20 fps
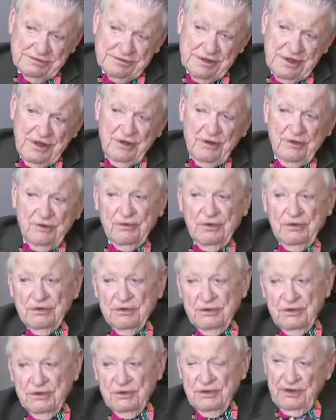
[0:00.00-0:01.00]
You have? Uh,
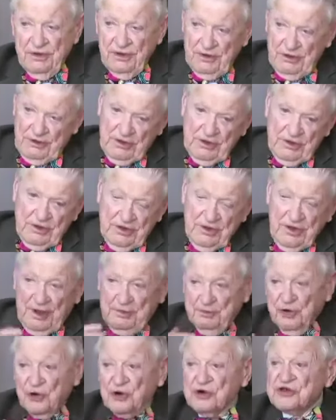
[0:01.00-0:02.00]

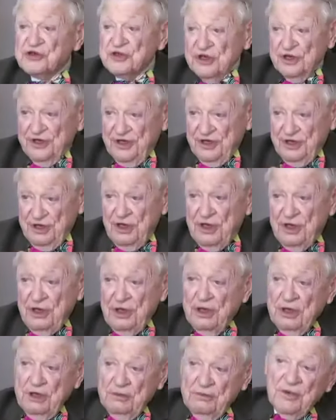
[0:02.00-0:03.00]
not personally, uh-huh.